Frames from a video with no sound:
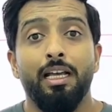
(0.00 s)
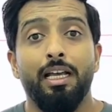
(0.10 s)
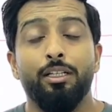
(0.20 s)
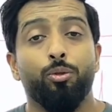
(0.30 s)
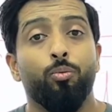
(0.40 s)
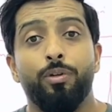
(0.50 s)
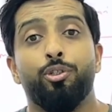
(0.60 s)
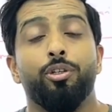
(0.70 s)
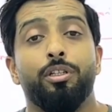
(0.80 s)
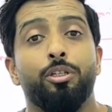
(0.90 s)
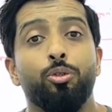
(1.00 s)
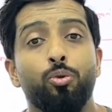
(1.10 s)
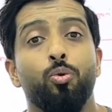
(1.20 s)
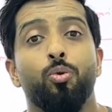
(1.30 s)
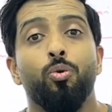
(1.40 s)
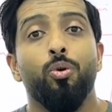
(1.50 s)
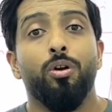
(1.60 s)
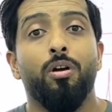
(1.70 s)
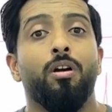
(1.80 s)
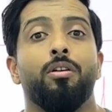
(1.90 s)
is a vision. There's no
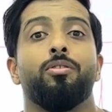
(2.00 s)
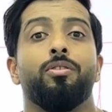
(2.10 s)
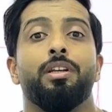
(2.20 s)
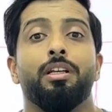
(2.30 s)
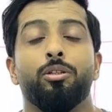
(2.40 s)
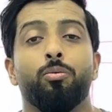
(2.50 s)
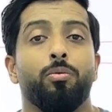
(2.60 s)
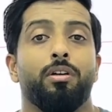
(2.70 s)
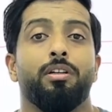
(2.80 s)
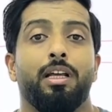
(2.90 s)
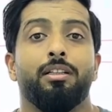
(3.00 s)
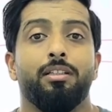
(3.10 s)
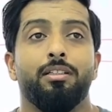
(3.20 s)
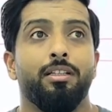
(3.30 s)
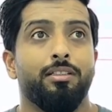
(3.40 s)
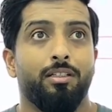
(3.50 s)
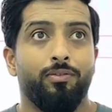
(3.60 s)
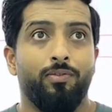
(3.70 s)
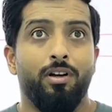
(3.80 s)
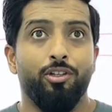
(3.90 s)
country in the world at this stage that's
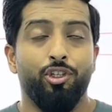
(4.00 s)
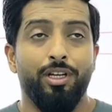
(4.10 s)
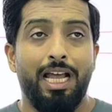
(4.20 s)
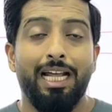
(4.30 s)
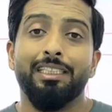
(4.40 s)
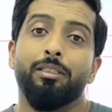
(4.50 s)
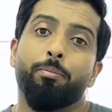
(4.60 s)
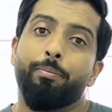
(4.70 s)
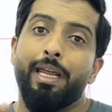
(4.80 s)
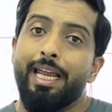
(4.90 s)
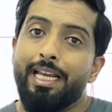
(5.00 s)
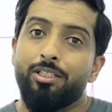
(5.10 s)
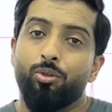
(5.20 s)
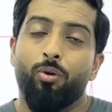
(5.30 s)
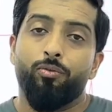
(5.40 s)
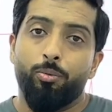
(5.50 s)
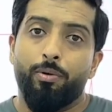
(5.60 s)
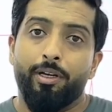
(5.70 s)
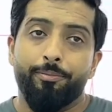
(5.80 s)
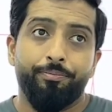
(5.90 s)
functioning at the pace of Dubai.